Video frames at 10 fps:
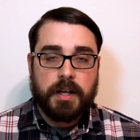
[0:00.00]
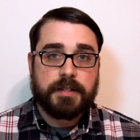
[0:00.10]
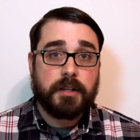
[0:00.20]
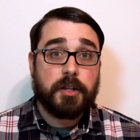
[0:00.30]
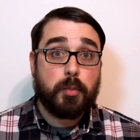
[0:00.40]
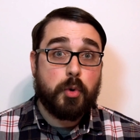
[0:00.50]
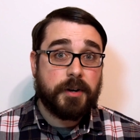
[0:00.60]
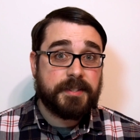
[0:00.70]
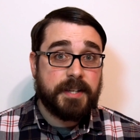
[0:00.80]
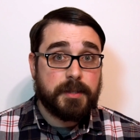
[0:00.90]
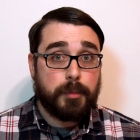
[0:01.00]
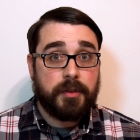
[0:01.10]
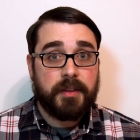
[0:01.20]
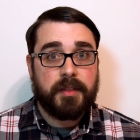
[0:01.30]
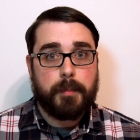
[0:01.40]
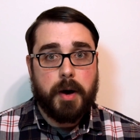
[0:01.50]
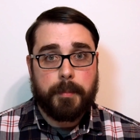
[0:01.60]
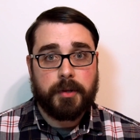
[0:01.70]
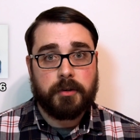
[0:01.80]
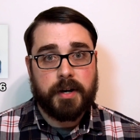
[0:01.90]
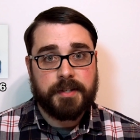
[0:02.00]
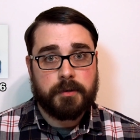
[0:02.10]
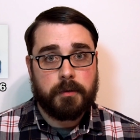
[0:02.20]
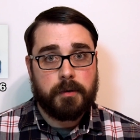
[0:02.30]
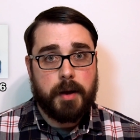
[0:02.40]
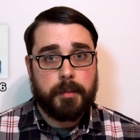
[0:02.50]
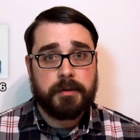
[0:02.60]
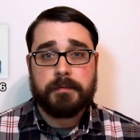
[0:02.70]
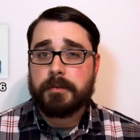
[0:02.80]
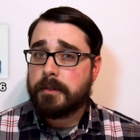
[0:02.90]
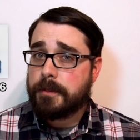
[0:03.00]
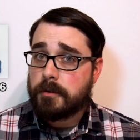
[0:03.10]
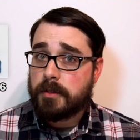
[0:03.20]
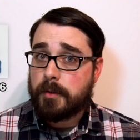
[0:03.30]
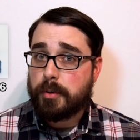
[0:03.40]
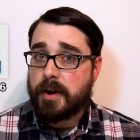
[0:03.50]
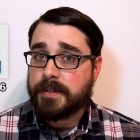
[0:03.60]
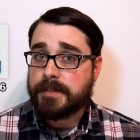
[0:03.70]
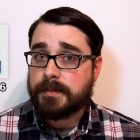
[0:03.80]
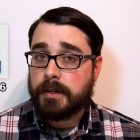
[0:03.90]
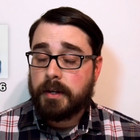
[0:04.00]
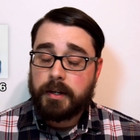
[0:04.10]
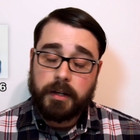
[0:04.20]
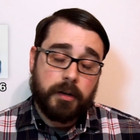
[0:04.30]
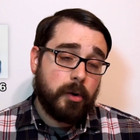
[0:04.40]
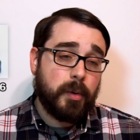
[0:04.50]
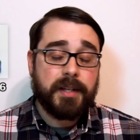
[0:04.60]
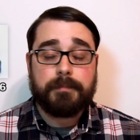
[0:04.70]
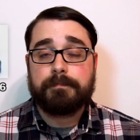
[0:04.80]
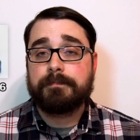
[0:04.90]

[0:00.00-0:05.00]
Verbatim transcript: It's a little more accessible than the popular Ice-Go-Rama for a third of the price. And you know what?